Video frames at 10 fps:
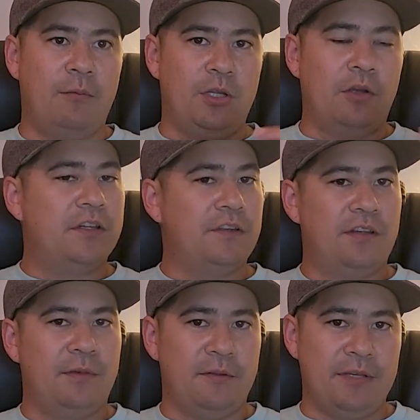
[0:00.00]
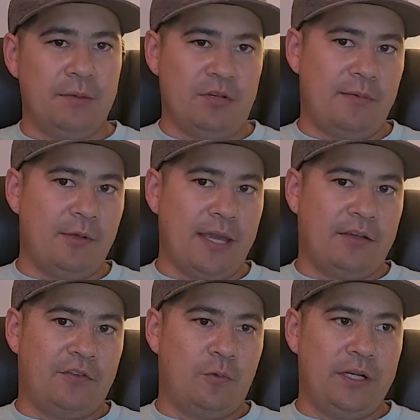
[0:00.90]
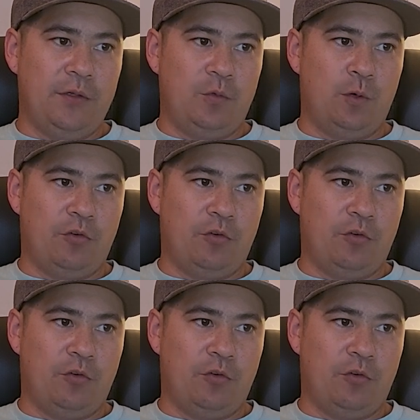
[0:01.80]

We looked at some of the BMW X3s,